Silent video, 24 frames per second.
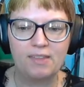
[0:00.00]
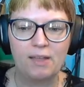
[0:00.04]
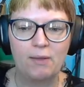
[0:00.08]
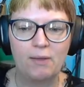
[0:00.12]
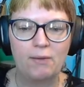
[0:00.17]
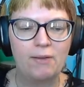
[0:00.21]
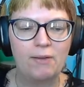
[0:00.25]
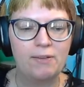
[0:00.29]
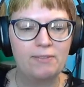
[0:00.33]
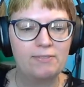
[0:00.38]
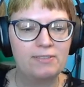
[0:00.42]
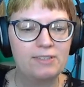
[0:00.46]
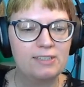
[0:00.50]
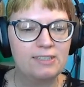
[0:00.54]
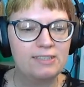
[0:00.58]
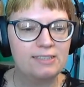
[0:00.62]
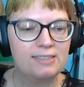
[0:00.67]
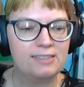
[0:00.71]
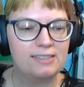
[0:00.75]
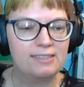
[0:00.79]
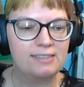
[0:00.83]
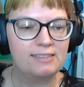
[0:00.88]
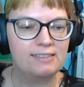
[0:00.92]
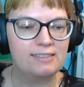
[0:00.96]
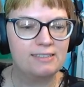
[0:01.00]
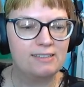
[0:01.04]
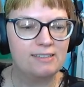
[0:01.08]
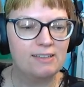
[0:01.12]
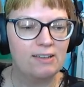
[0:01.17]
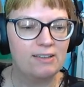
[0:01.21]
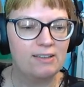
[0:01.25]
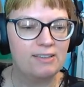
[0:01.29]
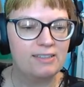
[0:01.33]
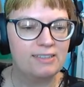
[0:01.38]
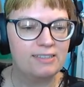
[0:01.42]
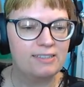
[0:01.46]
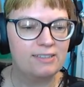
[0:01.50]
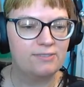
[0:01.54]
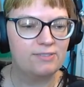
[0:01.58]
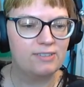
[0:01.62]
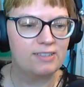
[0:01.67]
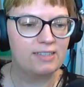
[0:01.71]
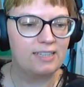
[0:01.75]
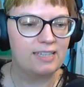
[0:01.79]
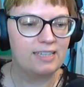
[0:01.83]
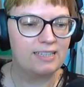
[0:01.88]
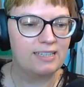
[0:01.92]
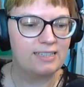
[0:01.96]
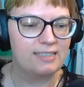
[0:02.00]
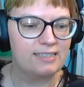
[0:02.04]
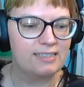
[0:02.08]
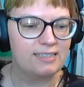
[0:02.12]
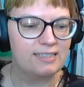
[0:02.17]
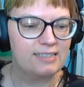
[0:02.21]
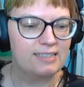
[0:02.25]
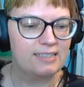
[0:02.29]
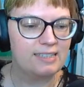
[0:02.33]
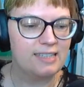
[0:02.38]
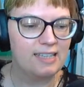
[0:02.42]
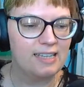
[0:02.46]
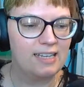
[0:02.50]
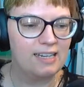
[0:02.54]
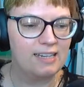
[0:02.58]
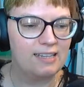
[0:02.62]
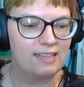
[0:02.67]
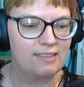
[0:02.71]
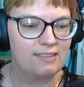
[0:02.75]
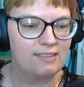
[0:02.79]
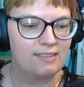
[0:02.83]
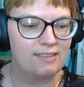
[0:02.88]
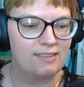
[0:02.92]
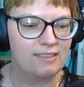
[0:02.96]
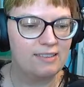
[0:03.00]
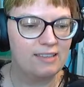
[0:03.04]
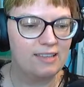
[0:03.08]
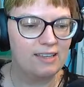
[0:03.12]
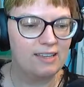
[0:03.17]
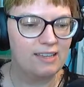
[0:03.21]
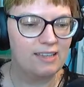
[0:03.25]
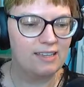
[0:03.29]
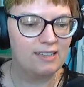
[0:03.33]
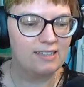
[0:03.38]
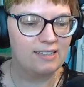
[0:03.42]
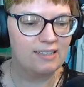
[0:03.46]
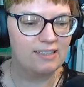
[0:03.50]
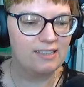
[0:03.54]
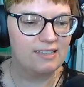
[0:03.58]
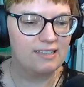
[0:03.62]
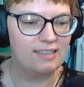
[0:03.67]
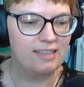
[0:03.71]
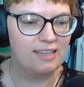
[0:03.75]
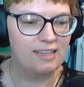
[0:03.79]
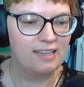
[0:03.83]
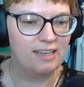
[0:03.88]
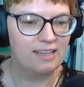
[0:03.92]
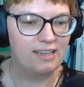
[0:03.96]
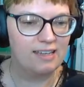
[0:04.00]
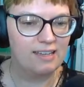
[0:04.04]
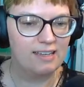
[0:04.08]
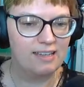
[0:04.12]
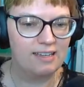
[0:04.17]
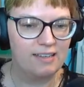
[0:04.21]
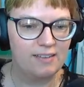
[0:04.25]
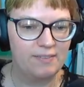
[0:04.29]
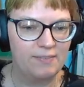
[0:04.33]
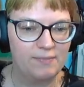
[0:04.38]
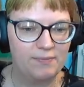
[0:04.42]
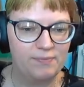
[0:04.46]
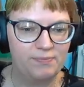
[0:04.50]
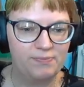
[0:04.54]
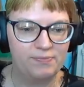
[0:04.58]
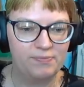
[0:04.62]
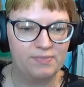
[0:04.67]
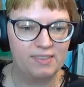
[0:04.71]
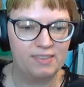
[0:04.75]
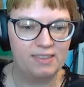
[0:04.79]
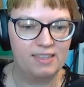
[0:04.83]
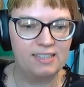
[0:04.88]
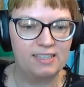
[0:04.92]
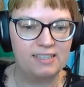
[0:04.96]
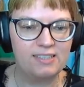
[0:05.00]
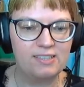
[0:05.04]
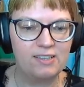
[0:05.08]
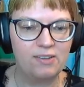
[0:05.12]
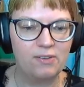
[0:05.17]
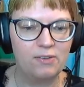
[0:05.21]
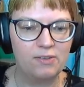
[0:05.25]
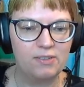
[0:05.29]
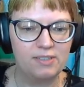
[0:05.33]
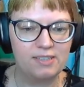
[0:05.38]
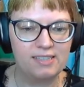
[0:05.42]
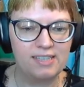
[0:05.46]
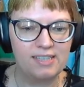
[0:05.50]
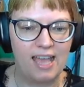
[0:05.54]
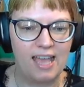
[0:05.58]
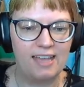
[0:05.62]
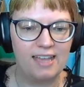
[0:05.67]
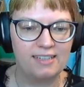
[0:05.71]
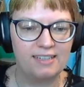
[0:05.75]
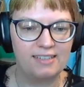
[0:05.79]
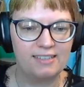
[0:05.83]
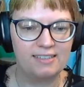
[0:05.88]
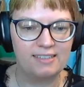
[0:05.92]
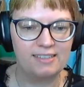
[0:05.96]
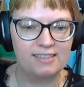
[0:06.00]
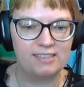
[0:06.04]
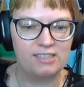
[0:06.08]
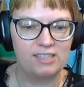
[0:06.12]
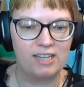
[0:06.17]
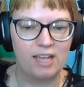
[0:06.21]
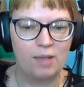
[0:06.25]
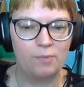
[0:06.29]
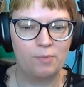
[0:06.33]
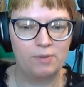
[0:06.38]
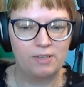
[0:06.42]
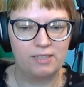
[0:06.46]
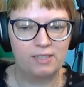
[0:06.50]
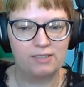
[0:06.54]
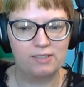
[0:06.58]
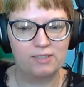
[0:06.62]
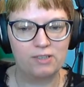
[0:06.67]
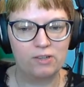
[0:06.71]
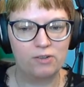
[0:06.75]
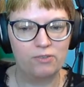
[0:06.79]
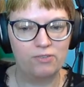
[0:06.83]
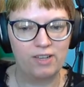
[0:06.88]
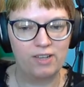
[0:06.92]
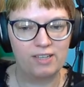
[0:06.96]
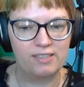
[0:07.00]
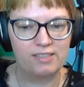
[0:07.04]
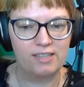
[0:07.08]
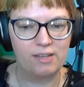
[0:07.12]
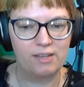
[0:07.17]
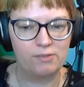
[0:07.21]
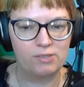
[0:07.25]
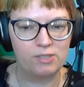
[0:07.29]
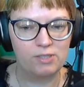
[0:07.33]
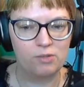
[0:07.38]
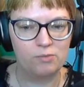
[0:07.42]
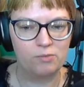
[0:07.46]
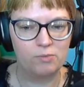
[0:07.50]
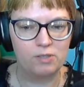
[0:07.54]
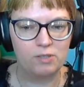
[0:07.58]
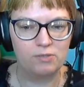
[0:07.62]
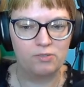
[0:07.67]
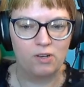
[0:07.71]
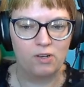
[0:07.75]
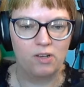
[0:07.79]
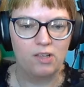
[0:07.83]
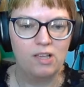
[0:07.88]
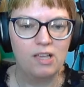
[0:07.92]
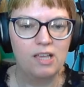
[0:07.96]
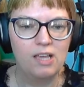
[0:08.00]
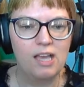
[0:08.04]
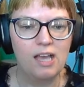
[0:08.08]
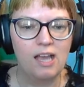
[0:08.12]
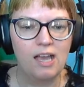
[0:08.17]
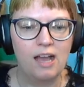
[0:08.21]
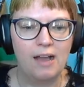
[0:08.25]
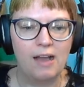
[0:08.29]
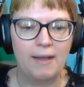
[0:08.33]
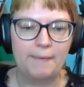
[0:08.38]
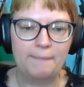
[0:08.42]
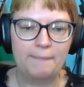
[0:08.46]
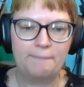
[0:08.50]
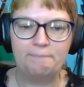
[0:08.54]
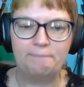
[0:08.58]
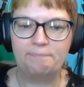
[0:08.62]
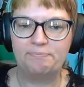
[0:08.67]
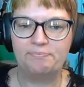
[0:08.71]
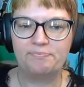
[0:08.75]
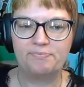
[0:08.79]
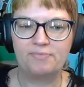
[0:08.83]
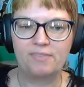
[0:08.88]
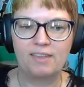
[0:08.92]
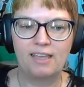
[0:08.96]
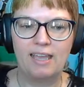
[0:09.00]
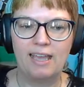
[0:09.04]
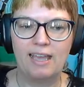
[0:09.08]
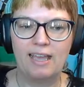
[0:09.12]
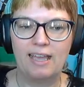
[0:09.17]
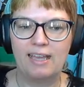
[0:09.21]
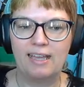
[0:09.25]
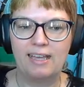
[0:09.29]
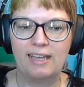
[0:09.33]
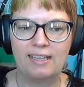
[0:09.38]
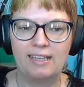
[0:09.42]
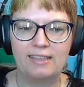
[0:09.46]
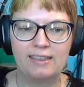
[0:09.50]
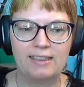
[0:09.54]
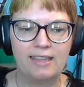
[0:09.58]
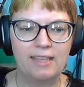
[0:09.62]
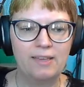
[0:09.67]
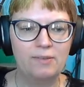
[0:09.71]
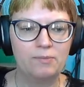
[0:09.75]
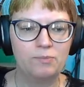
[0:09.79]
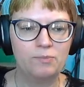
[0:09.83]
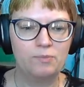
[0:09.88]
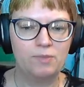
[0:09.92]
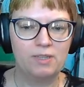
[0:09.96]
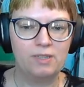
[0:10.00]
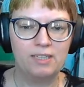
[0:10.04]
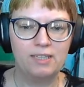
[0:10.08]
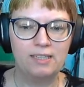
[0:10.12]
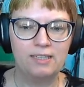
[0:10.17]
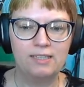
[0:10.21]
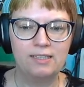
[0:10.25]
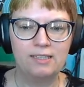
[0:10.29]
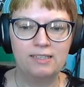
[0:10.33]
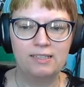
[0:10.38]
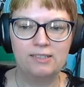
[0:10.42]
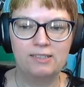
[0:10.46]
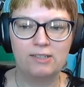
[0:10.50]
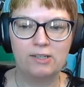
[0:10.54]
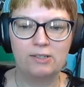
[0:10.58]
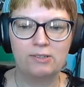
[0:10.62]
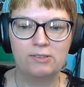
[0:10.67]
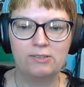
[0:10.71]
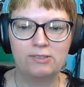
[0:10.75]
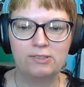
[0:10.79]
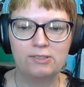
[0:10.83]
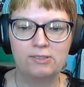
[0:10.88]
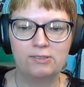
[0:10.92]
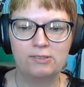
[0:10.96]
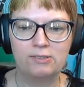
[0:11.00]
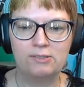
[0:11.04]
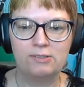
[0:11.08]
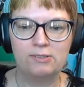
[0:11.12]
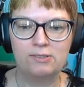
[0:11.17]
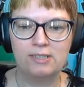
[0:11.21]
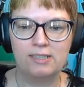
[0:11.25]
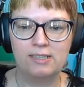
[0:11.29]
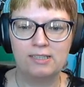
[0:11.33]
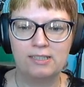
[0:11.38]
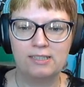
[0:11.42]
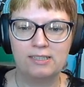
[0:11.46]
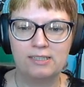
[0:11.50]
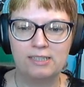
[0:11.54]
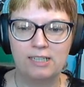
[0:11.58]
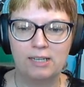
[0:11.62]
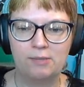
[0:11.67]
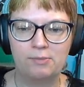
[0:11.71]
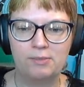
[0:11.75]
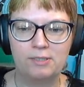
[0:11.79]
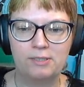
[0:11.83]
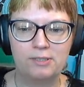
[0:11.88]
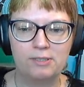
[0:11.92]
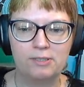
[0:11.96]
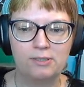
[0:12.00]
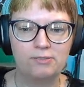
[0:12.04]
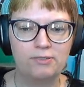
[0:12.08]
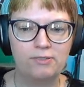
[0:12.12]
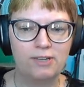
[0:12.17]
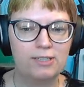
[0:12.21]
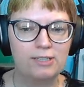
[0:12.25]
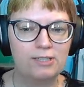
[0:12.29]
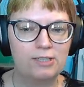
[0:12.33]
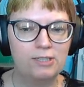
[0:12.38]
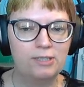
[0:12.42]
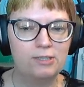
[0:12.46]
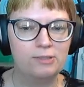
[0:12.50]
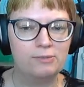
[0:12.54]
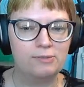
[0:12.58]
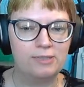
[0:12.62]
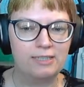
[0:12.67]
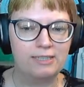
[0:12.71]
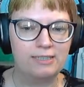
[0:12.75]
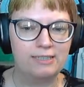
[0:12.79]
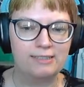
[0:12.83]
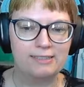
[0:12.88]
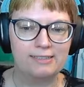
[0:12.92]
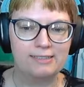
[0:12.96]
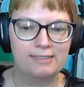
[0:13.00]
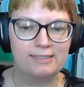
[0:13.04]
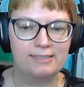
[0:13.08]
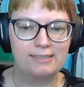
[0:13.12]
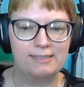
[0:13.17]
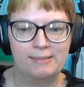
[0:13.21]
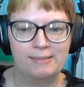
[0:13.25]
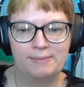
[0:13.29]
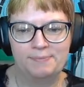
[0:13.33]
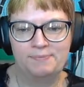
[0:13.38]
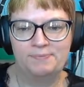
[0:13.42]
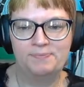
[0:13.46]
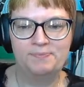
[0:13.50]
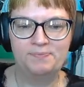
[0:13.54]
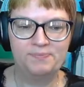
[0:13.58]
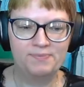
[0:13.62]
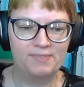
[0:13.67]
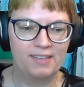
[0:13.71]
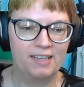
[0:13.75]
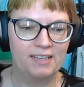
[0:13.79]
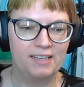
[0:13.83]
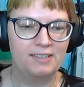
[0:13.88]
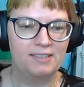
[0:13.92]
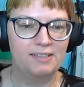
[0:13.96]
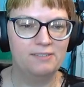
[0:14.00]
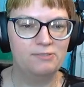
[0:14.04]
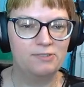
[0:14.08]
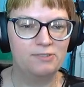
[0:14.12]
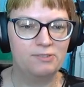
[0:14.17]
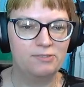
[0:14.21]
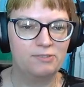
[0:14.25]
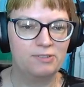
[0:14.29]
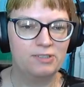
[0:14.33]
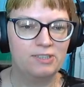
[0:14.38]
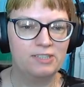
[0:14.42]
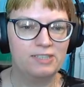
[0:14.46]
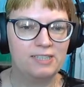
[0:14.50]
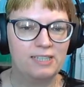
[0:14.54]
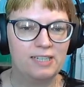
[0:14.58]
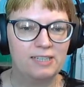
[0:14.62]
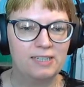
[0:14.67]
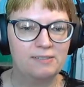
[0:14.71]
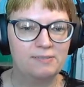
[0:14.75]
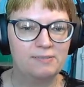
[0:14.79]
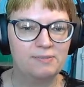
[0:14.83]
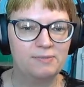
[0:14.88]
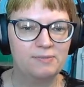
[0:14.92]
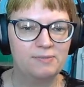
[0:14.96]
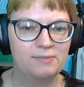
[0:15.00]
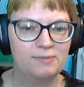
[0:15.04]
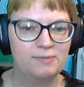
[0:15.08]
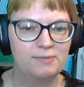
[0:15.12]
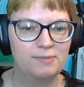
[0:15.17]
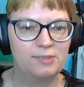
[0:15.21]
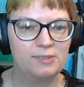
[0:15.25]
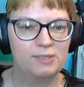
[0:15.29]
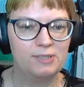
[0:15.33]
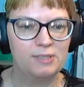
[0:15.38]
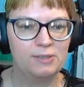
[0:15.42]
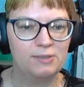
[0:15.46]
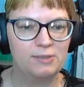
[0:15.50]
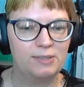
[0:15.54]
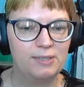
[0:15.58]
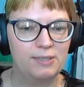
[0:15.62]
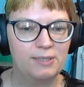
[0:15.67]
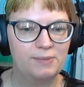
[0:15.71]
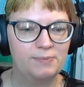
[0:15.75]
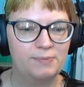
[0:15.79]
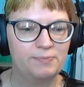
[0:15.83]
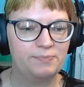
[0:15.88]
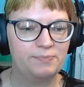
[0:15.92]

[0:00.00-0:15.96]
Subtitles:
all these different things, and I thought this whole set, this Japanese lo-fi set, was so beautiful. And let me go to the Japanese lo-fi too, because I loved the first set. It was so good.